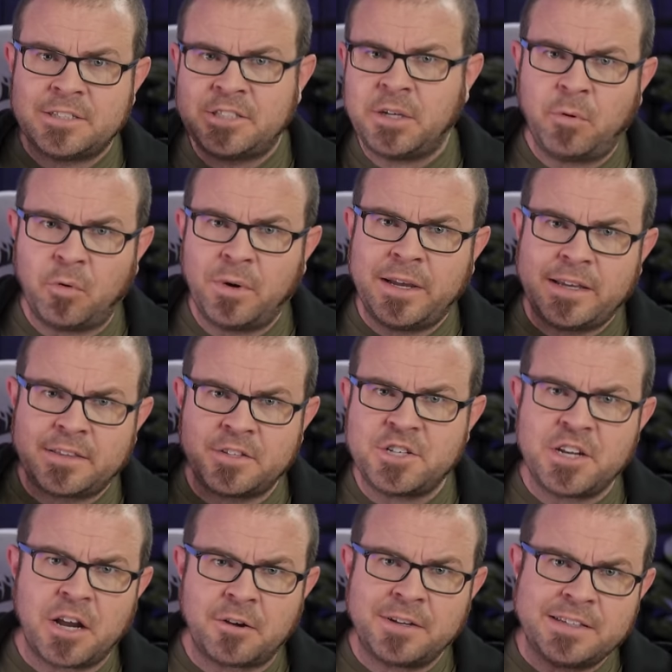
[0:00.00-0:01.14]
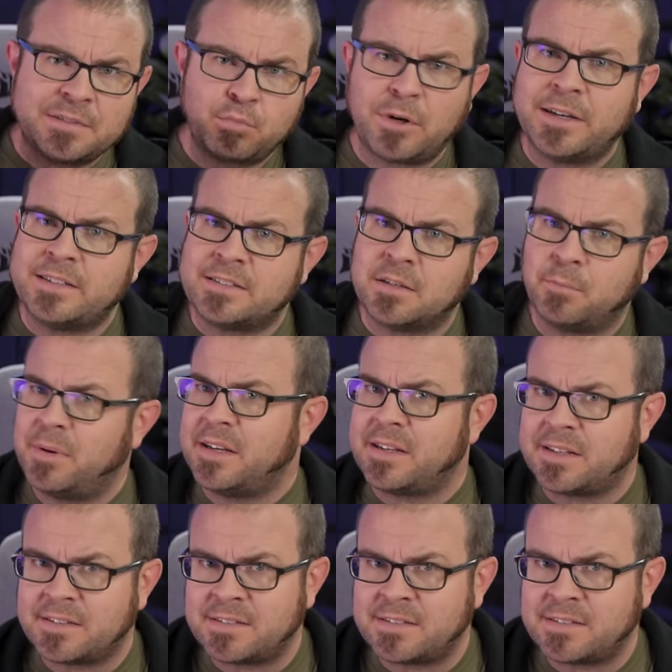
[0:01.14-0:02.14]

chip away at the GRE's price a bit at a